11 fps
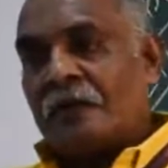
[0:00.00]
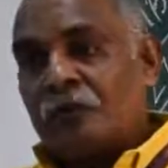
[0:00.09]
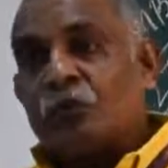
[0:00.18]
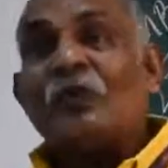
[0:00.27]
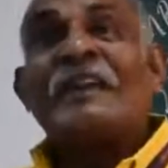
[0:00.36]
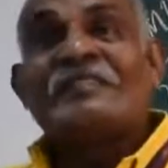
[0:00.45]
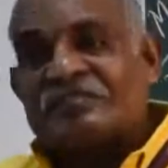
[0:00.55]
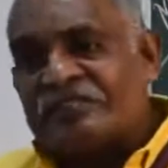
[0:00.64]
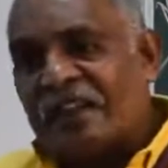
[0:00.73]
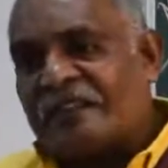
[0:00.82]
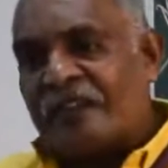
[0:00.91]
to
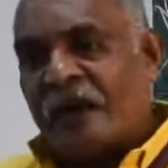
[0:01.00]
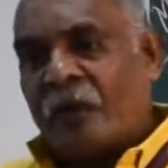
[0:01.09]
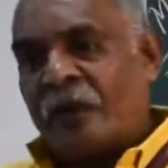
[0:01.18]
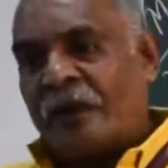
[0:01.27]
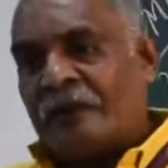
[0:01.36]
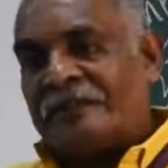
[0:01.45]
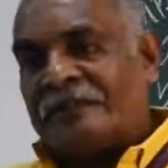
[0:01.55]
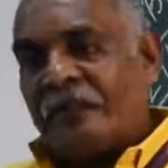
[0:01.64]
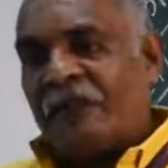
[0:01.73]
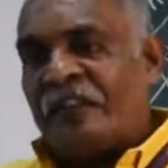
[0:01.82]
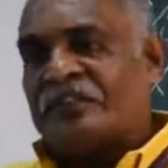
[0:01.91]
extend our
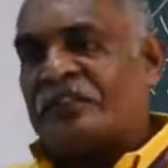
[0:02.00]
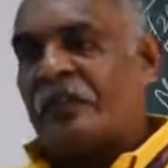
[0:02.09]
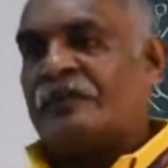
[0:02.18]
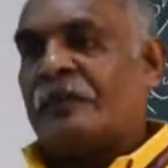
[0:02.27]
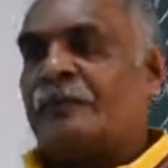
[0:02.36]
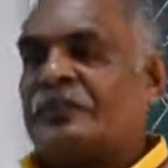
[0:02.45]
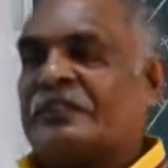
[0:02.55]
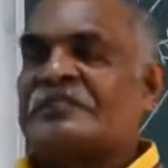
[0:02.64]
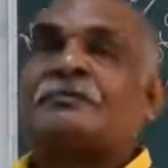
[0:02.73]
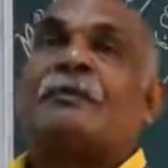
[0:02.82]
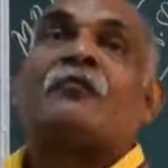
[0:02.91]
definition of the
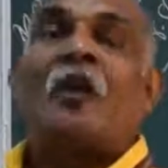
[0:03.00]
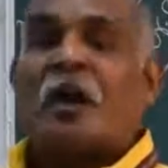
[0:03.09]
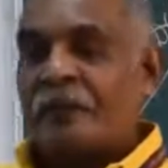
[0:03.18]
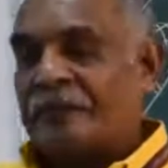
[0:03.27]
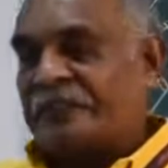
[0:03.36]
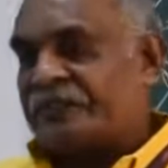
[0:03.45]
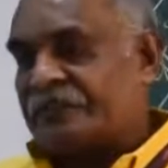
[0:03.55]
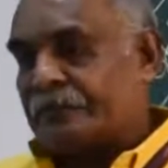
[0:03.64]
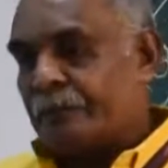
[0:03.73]
project's performance